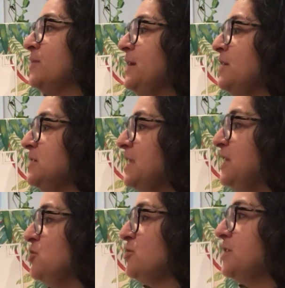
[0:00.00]
So here's an
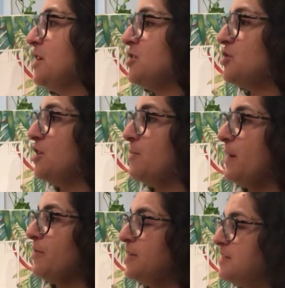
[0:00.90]
introduction
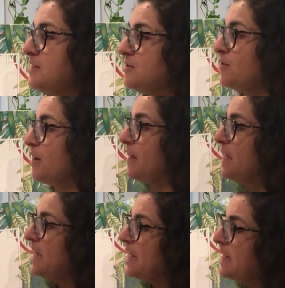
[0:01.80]
about this story.
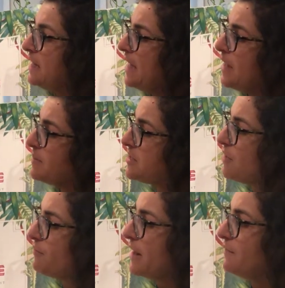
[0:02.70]
In the
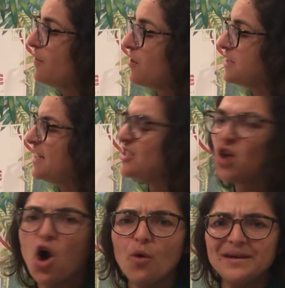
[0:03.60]
Amazon rainforest, it is
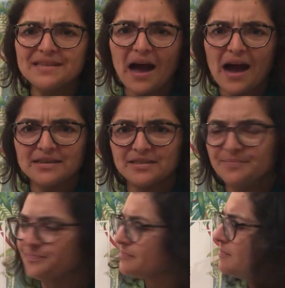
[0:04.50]
always hot.
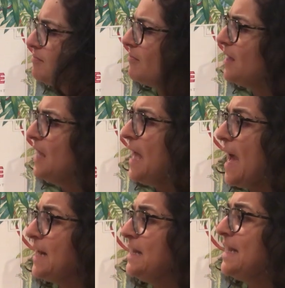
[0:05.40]

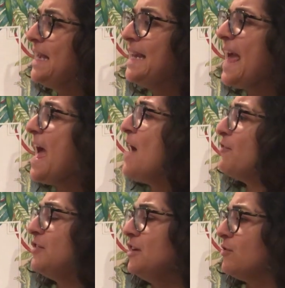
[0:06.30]
And in the heat,
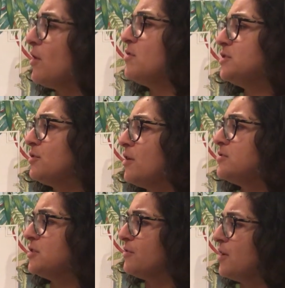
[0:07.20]
everything grows and
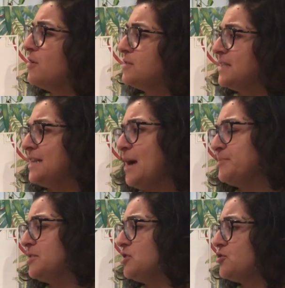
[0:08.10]
grows and grows. The
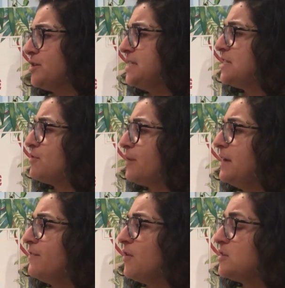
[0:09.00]
tops of the trees in the
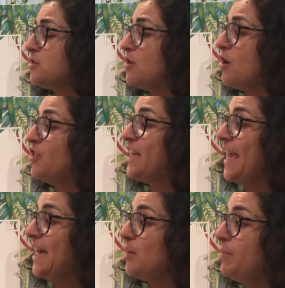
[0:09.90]
rainforest are called the
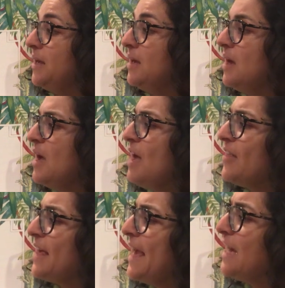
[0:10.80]
canopy.
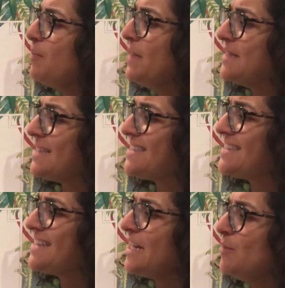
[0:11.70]
The canopy is a
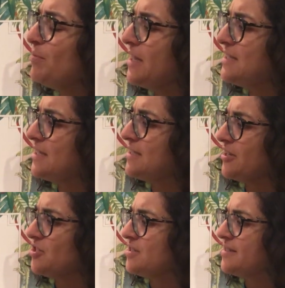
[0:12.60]
sunny place that
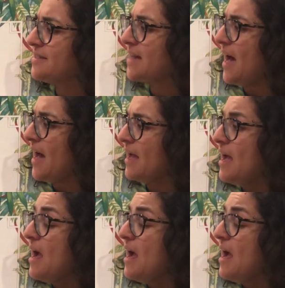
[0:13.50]
touches the sky.